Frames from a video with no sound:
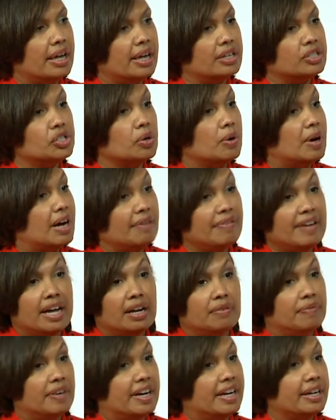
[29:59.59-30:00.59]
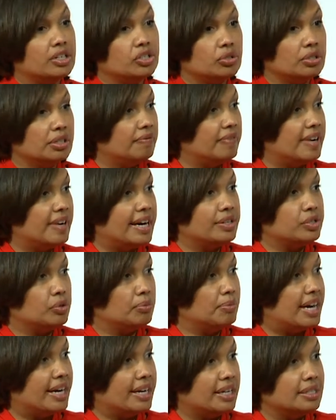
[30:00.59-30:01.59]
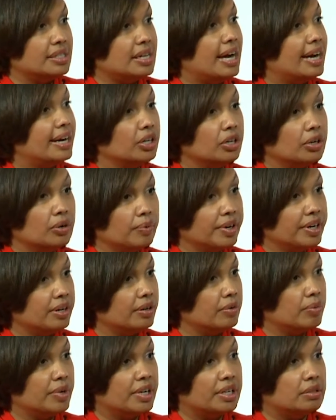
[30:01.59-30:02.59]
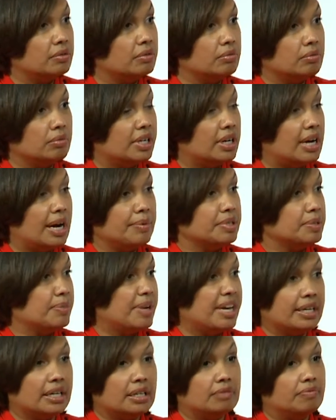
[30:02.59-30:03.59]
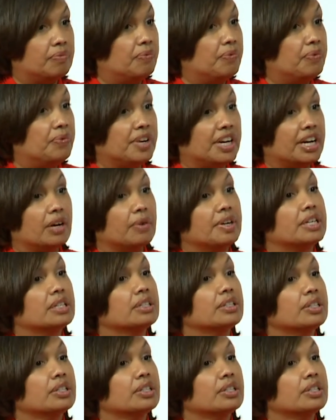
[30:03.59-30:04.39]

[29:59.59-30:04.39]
And so I've had a financial advisor my entire career when I was making very